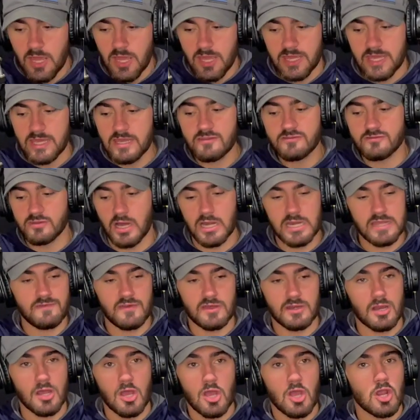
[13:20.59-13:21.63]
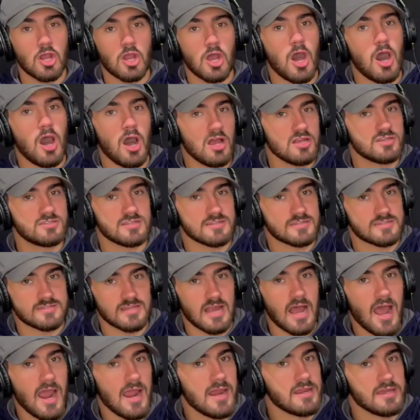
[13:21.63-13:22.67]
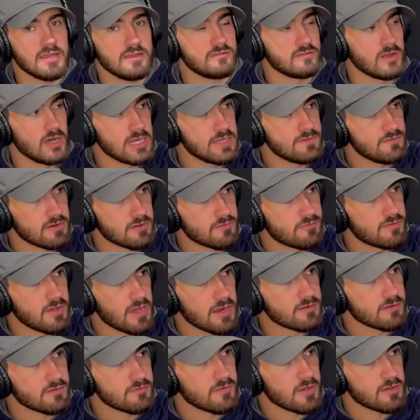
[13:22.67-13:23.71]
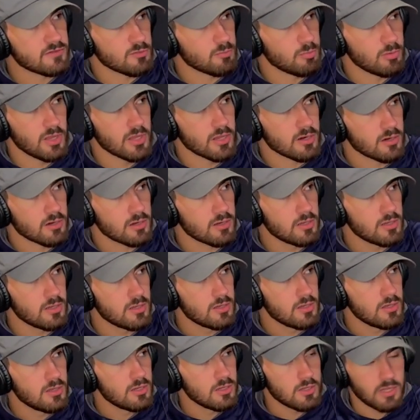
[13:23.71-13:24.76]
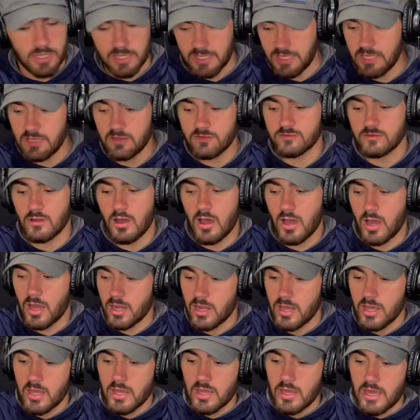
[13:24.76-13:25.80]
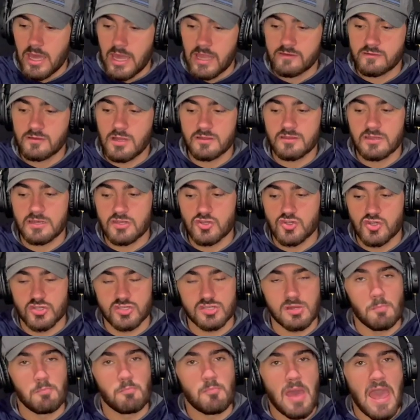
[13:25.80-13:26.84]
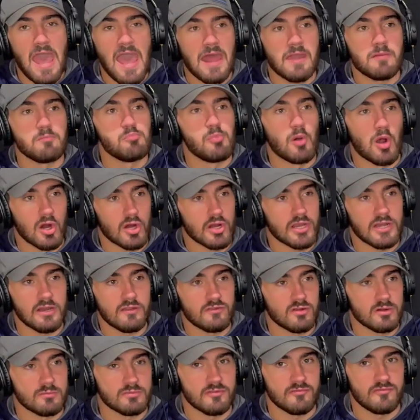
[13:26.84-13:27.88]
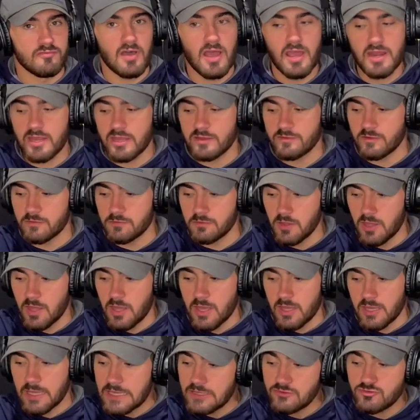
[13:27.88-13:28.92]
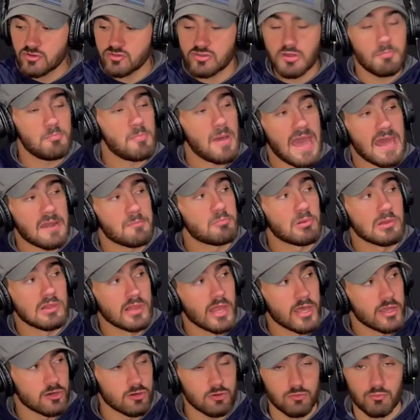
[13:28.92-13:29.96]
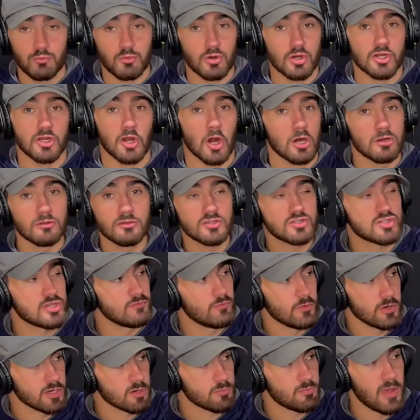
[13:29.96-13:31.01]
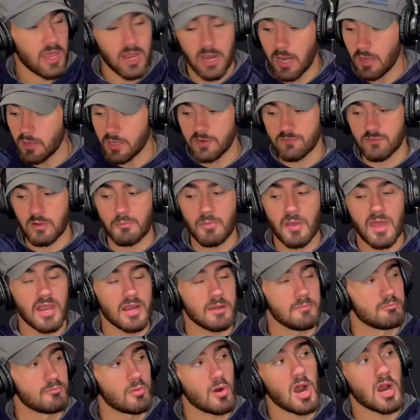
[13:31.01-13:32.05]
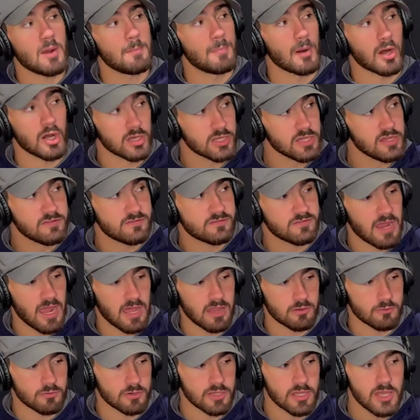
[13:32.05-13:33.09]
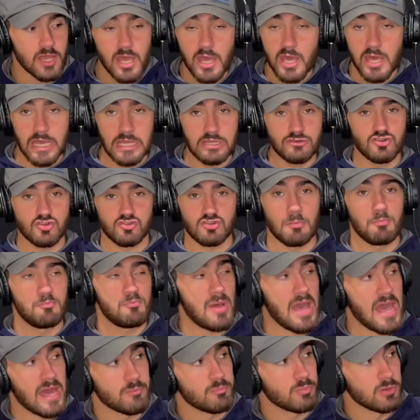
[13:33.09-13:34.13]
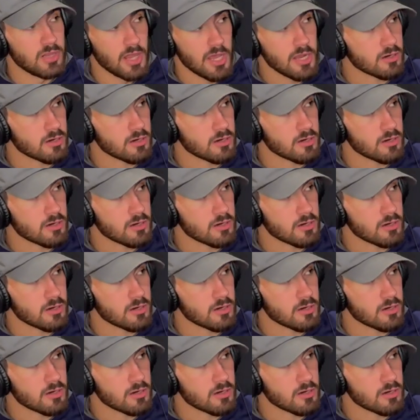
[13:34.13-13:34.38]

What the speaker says: He's not even, cost aside, he's not even effective as a player. No. Like, he's not, it's not that he's just a bad bargain in terms of finances. He's just a bad player regardless of what you're paying. I don't care if I'm paying him Brock Purdy's salary. He's just a bad player.